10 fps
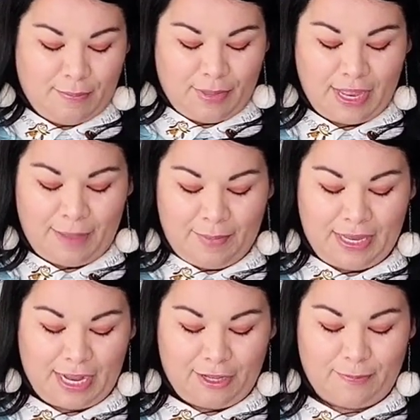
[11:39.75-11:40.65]
but I
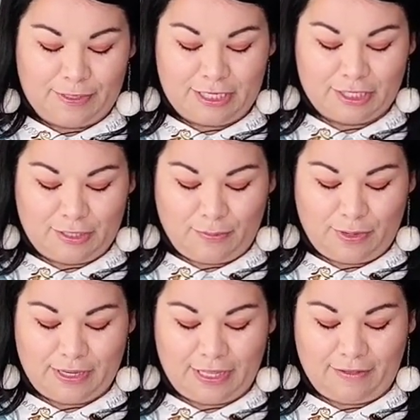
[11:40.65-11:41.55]
mean I could potentially
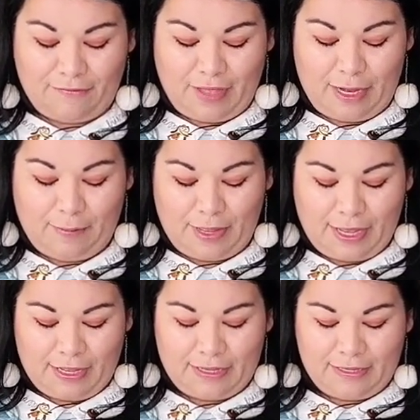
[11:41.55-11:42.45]
wear it like a fanny
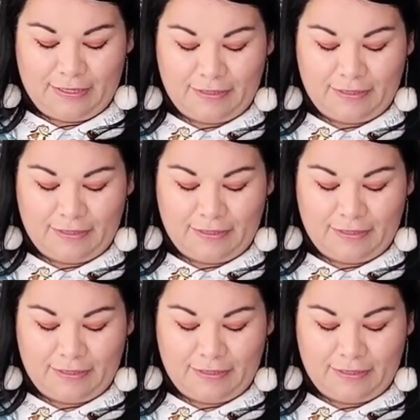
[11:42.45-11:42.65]
pack